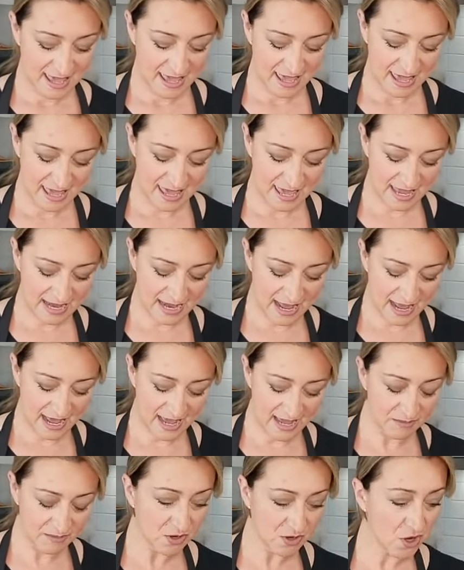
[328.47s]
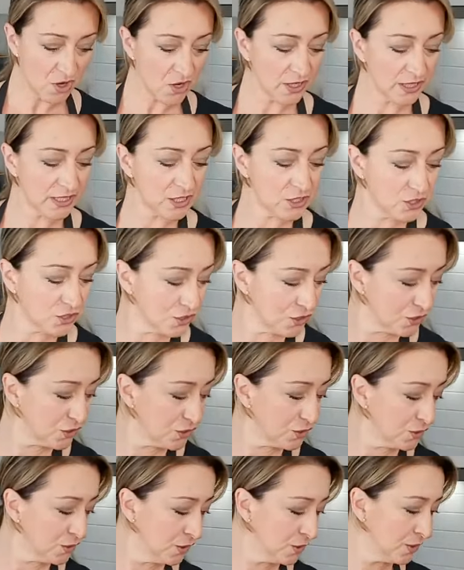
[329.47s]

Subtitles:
And I'm going to